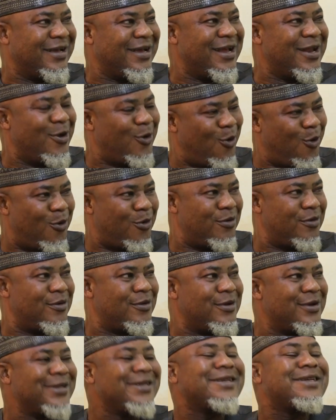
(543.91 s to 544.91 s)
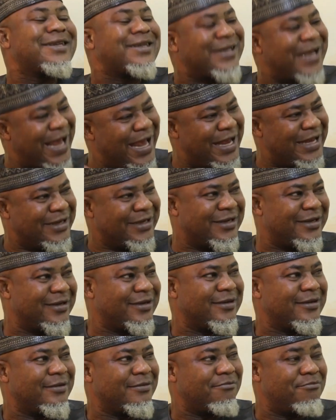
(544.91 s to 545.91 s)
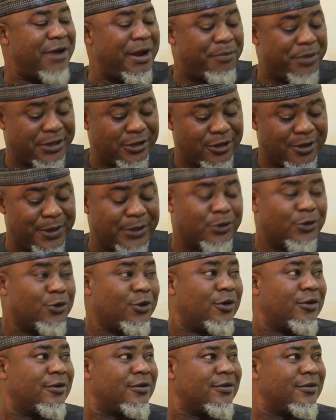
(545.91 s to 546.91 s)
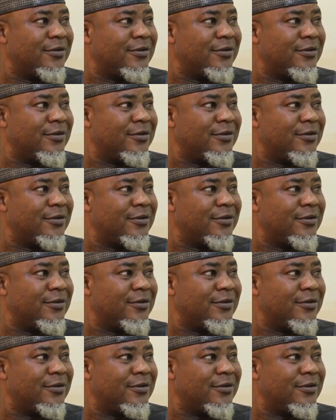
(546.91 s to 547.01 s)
a law signed by President Obasanjo